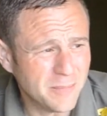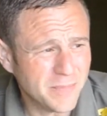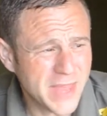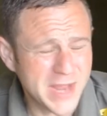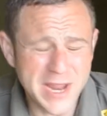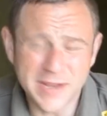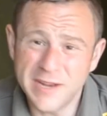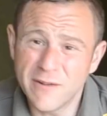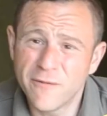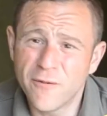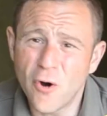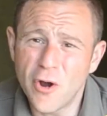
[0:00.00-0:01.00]
Then I did a
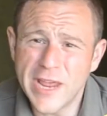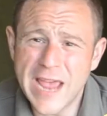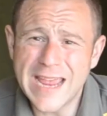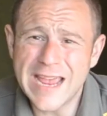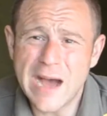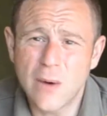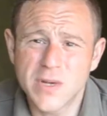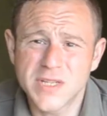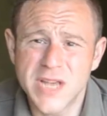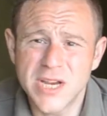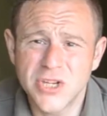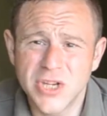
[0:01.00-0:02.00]
48-hour
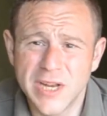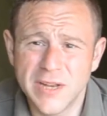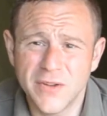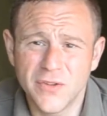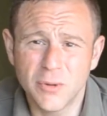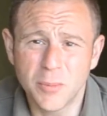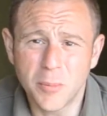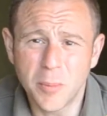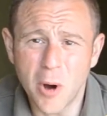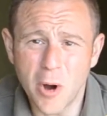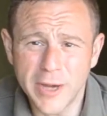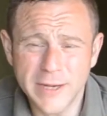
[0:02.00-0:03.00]
session in the double
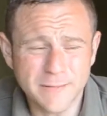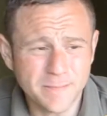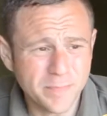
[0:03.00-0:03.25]
point.